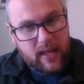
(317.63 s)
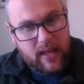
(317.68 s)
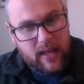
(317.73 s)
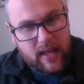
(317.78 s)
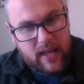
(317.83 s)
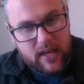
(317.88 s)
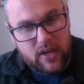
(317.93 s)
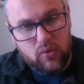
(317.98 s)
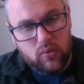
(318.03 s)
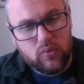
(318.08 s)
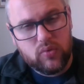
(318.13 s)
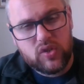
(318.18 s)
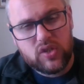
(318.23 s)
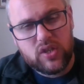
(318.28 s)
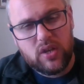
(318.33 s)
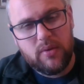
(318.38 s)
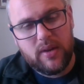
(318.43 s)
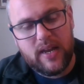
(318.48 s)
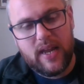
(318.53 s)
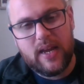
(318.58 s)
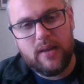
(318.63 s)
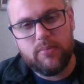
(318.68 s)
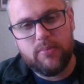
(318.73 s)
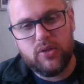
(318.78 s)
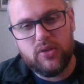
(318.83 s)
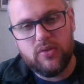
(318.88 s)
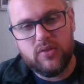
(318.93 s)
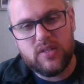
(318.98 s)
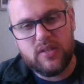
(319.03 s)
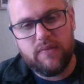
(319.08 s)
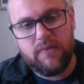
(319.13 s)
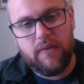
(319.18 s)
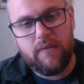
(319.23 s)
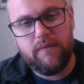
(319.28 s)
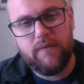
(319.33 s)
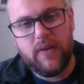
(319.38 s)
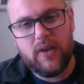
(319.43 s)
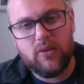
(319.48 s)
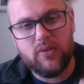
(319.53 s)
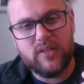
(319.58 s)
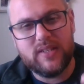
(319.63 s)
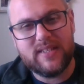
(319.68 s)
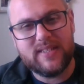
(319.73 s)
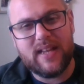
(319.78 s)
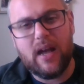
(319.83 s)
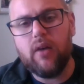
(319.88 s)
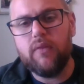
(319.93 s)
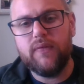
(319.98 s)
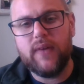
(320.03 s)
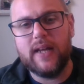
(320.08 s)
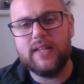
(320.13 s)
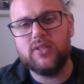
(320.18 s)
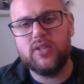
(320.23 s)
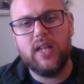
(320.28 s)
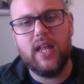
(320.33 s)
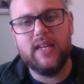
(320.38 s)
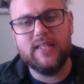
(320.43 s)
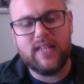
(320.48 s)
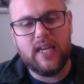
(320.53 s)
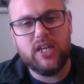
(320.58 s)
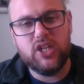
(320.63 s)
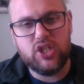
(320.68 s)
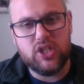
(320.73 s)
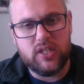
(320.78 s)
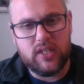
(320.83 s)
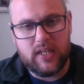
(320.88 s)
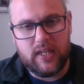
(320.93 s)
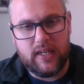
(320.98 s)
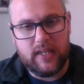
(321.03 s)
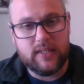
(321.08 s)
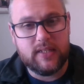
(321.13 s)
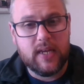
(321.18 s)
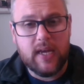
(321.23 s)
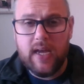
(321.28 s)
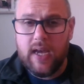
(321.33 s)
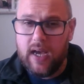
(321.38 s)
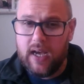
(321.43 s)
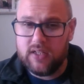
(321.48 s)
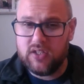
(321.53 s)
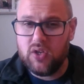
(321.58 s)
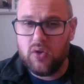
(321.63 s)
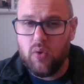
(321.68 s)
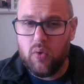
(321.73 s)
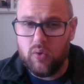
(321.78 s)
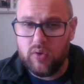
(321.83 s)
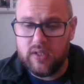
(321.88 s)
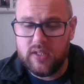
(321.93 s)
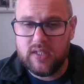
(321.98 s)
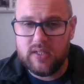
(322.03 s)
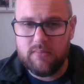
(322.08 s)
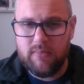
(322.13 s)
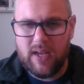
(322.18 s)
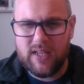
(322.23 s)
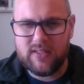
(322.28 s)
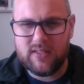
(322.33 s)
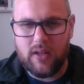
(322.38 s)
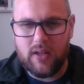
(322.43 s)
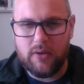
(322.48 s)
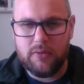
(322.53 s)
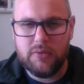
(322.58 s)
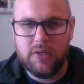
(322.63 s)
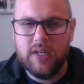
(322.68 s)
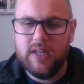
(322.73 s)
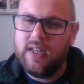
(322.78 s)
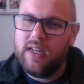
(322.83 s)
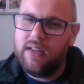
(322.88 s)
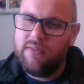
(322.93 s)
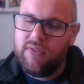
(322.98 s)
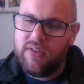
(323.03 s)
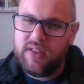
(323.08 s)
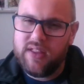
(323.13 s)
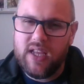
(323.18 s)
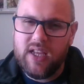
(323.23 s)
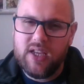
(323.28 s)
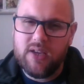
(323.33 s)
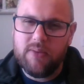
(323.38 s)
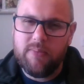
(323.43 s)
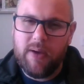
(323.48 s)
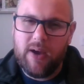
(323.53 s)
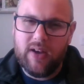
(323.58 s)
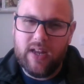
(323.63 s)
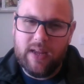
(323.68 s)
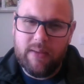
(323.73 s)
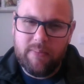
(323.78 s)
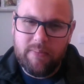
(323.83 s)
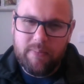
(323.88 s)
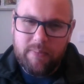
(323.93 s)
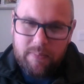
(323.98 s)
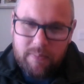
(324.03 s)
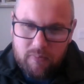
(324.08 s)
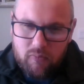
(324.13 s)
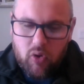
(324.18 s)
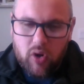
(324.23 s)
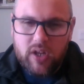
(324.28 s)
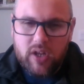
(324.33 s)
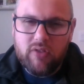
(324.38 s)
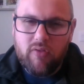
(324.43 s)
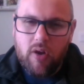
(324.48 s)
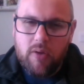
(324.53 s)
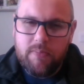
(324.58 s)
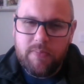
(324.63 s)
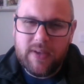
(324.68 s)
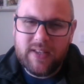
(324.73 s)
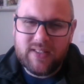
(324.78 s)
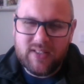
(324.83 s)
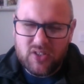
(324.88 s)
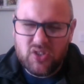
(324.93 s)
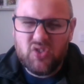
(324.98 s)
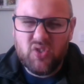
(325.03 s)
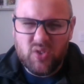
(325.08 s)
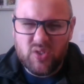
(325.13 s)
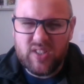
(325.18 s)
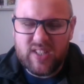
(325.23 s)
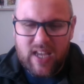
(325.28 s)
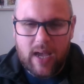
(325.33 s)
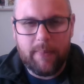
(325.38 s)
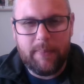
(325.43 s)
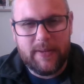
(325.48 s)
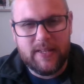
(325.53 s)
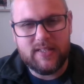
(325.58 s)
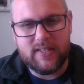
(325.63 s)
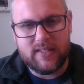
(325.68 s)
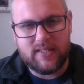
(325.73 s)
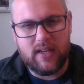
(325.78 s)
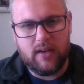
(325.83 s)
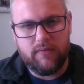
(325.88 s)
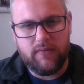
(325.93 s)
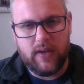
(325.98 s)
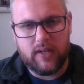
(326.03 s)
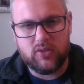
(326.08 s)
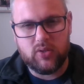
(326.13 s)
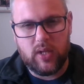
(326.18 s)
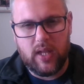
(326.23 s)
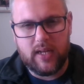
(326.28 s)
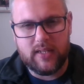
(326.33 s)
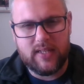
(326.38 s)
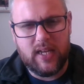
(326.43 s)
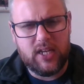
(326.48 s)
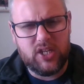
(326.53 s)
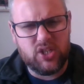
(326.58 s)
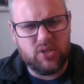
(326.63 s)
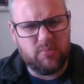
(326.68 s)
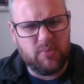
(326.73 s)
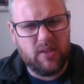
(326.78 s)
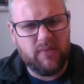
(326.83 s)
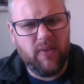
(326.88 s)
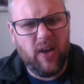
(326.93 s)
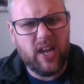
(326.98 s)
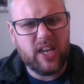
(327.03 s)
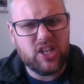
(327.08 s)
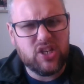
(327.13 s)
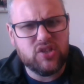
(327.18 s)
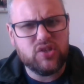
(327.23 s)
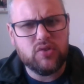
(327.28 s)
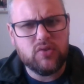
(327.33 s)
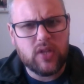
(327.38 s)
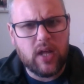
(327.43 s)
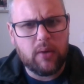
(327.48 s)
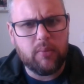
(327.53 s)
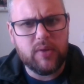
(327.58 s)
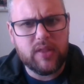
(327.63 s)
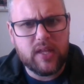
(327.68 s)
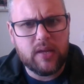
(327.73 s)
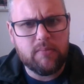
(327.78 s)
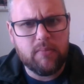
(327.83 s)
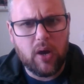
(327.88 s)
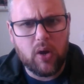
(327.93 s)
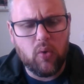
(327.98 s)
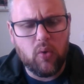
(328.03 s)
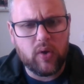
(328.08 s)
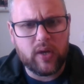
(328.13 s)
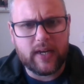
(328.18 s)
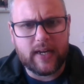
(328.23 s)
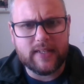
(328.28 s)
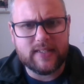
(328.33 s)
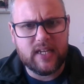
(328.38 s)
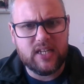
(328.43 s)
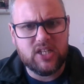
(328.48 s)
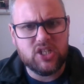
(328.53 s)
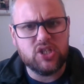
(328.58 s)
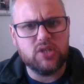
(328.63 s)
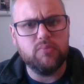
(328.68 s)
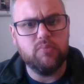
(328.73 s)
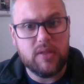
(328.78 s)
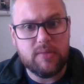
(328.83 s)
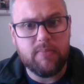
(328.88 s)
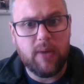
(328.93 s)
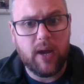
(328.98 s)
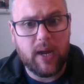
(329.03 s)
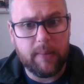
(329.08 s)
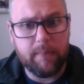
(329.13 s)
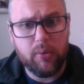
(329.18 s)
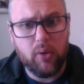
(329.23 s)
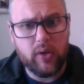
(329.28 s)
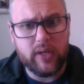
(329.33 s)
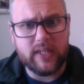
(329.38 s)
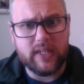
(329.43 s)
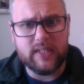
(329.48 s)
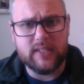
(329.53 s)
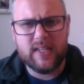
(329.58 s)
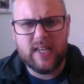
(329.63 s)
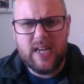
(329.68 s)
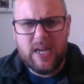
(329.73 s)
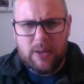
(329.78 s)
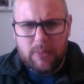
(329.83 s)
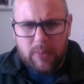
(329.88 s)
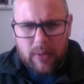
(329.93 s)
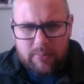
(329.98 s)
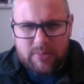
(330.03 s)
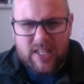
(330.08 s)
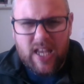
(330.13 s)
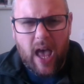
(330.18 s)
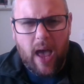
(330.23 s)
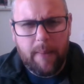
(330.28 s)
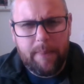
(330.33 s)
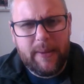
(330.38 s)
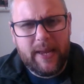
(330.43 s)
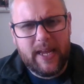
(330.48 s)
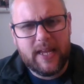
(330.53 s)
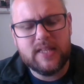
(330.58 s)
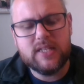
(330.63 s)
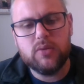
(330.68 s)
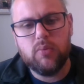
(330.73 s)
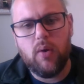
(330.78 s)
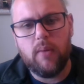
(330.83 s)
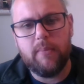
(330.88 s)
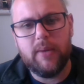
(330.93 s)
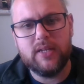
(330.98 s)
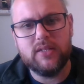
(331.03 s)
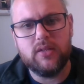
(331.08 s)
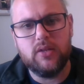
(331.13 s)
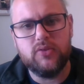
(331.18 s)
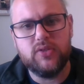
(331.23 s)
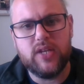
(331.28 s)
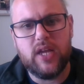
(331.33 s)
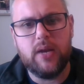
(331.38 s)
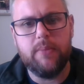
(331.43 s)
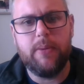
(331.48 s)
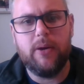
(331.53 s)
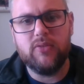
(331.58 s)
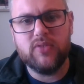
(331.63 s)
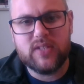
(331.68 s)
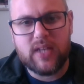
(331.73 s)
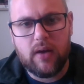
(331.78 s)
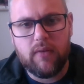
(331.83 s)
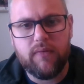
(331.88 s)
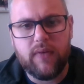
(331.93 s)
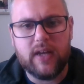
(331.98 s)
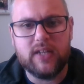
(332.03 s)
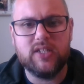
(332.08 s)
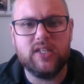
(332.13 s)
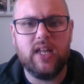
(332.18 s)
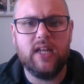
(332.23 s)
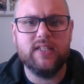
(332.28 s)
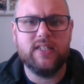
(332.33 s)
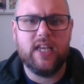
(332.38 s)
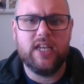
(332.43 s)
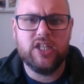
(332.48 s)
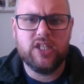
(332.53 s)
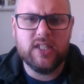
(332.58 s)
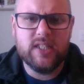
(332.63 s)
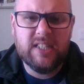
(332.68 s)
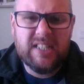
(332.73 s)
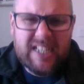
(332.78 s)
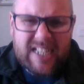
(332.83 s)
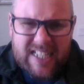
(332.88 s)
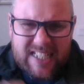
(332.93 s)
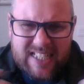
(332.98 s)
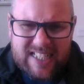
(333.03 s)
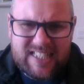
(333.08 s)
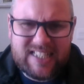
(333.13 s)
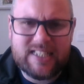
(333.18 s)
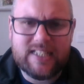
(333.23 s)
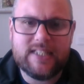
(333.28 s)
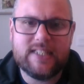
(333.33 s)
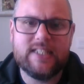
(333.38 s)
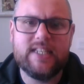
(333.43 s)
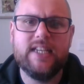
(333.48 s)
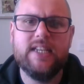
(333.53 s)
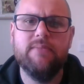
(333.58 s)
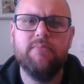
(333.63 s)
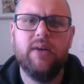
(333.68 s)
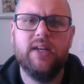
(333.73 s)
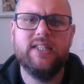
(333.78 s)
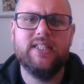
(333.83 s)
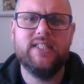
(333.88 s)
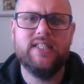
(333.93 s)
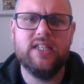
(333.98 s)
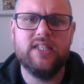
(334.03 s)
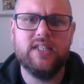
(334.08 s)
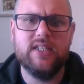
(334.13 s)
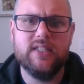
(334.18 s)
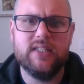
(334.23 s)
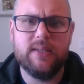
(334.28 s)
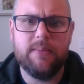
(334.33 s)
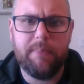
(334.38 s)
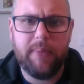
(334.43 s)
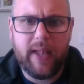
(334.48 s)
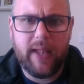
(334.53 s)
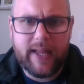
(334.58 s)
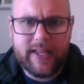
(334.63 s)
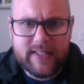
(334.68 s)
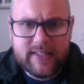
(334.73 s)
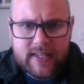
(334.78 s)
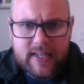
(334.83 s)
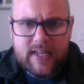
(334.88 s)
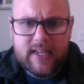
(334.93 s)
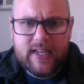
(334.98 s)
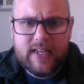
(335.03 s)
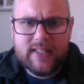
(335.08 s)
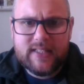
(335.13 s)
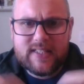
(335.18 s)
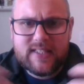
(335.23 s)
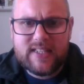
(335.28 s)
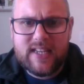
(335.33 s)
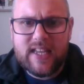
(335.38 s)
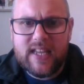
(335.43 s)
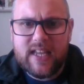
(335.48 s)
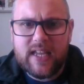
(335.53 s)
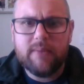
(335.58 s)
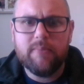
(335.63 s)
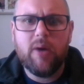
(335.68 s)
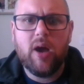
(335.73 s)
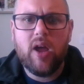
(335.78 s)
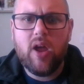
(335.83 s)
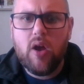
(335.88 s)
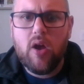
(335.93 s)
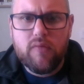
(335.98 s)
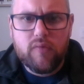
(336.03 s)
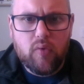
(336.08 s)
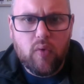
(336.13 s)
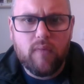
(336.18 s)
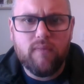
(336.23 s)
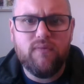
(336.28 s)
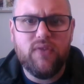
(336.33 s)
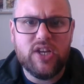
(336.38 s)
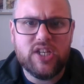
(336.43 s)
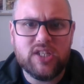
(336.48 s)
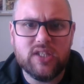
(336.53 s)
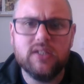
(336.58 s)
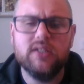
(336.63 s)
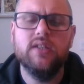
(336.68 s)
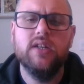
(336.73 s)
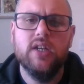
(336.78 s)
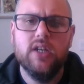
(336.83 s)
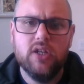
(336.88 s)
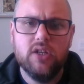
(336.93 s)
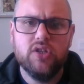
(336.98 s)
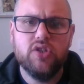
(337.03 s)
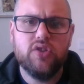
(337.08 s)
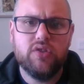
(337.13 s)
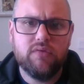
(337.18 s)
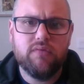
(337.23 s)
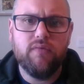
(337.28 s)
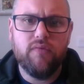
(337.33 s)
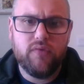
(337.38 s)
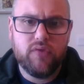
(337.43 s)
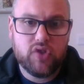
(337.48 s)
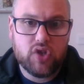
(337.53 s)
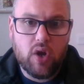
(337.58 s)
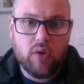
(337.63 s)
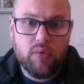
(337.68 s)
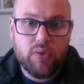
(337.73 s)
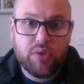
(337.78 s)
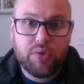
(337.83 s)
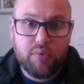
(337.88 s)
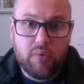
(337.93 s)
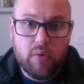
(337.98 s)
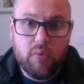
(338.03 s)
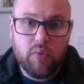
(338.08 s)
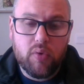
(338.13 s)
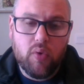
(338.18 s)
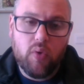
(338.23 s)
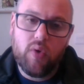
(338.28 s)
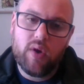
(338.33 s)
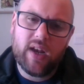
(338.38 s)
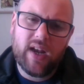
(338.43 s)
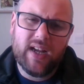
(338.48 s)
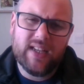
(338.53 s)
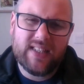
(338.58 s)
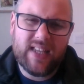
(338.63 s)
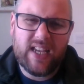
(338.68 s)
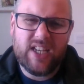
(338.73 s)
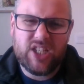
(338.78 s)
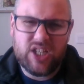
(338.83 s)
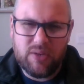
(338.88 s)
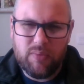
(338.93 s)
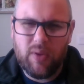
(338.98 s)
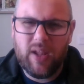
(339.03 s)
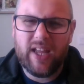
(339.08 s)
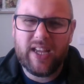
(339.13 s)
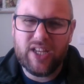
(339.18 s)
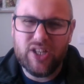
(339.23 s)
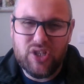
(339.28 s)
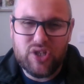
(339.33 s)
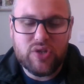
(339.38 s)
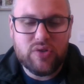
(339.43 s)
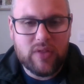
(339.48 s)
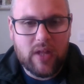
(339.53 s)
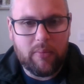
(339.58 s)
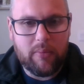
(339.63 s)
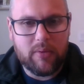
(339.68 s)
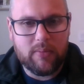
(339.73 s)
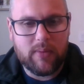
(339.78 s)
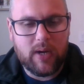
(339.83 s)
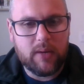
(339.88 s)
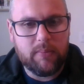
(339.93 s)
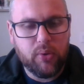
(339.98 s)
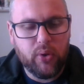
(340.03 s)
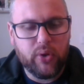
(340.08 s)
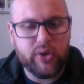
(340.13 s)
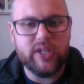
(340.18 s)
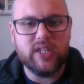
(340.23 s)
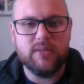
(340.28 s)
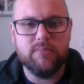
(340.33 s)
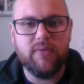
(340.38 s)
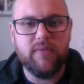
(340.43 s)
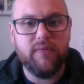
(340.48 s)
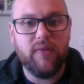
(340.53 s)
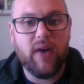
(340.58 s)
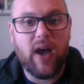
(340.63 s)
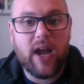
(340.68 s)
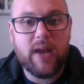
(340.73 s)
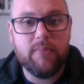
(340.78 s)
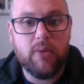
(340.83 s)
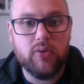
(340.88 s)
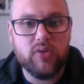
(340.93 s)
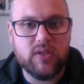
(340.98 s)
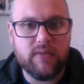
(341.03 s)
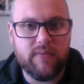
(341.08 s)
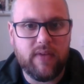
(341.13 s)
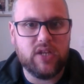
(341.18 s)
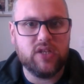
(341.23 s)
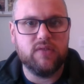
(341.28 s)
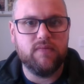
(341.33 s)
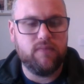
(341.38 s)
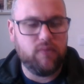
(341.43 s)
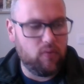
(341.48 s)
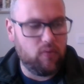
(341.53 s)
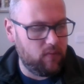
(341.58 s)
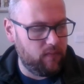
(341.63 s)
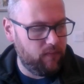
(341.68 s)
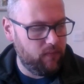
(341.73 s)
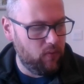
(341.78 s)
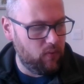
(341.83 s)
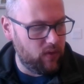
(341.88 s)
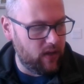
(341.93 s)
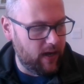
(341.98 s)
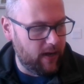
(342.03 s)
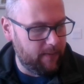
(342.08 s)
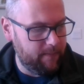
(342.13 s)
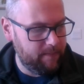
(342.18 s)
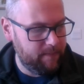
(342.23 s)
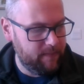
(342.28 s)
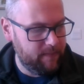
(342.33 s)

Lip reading: It can also enable you to fulfill the self-actualization need as according to Maslow. If you think about it, running your own business does tap into self-actualization. Well, if I can do that within my organization with my employees, well, I'm tapping into what Maslow said about self-actualization, to seeing my decisions in place and seeing my overall vision shown through an organization. Well, I can do that with my employees and provide motivation for them for that.